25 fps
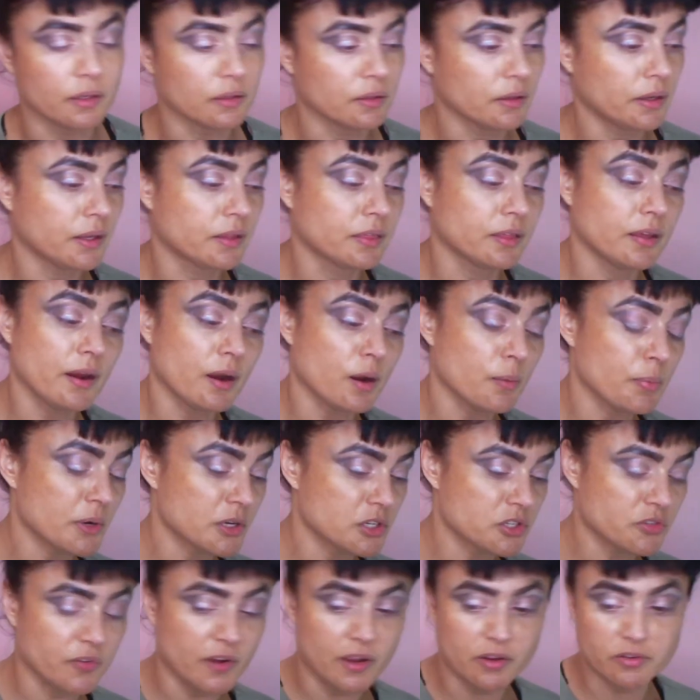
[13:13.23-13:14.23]
Like the
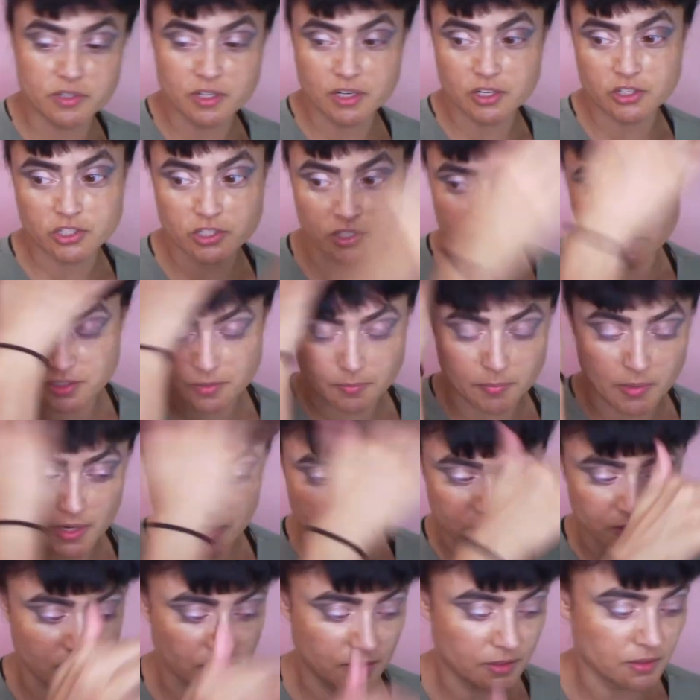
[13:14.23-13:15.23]
airbrush foundation's
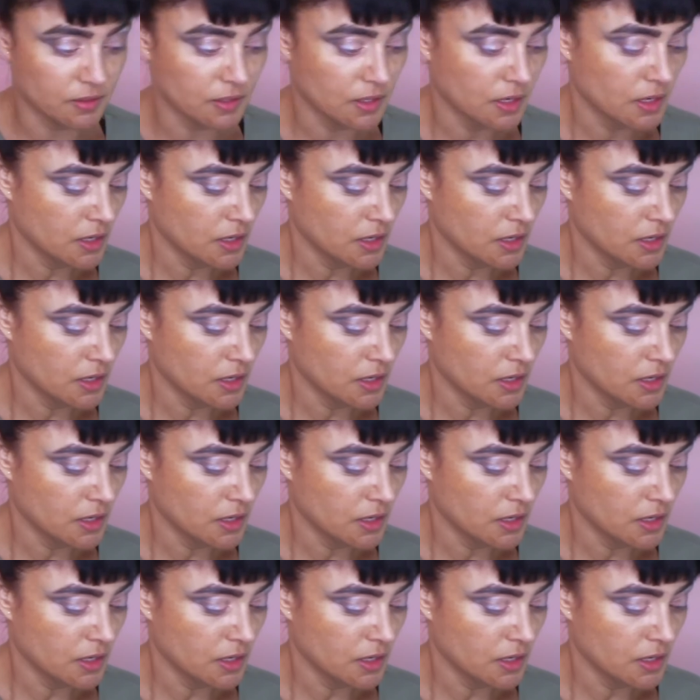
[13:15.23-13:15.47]
amazing.